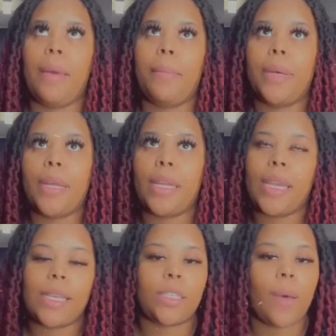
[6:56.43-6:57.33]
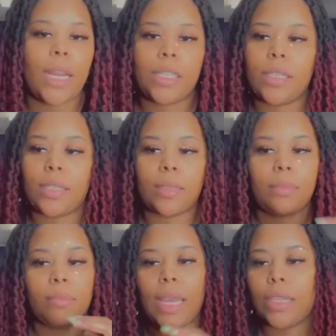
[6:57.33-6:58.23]
But yeah, so I just
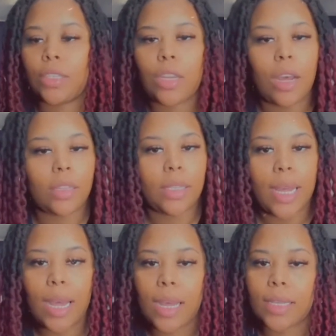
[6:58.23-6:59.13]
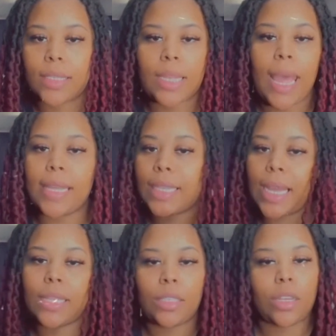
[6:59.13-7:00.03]
installed the locks. As
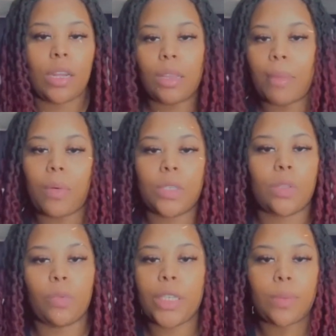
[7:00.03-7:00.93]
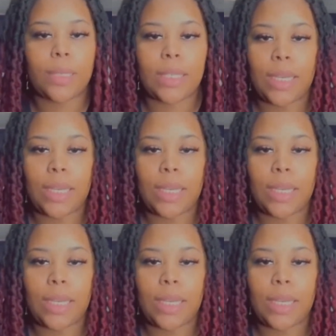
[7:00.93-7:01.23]
I installed them, I was retwisting